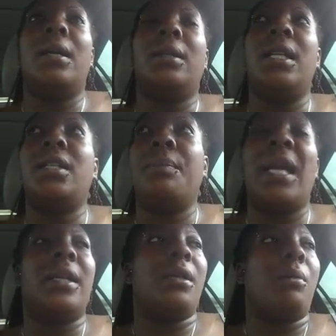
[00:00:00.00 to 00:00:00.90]
This
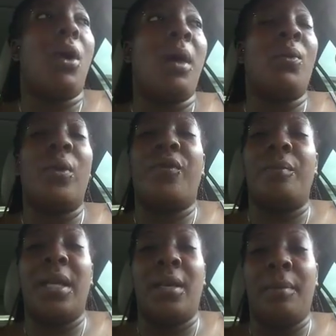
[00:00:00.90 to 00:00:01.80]
abandoned apartment went from
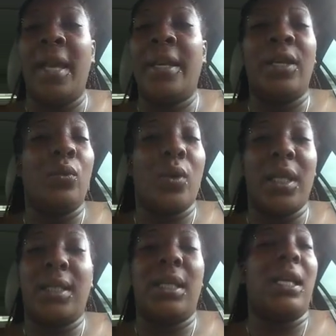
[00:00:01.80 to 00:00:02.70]
being abandoned,
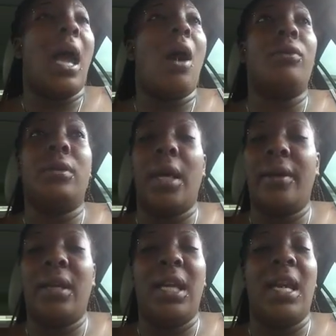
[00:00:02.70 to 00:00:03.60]
rusted, all
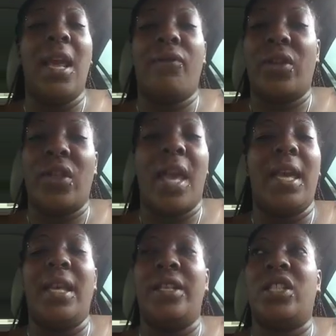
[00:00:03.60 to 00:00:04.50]
dirty and
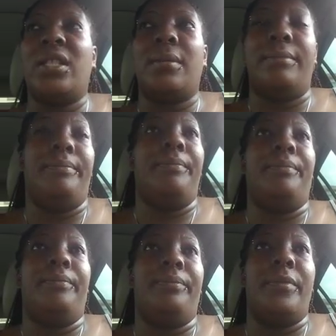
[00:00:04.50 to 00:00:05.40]
everything, and just
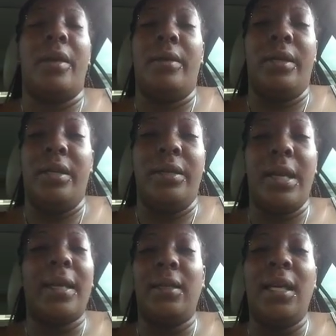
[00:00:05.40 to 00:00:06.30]

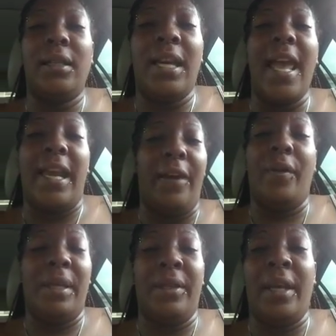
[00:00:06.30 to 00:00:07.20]
like nothing had
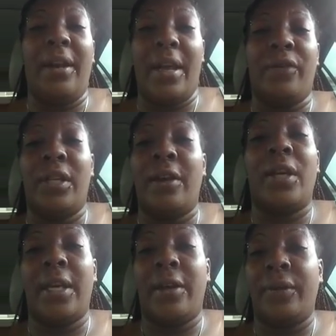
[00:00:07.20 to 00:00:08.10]
ever been there ever, never,
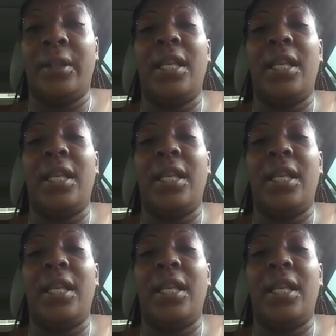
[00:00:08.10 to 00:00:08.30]
ever.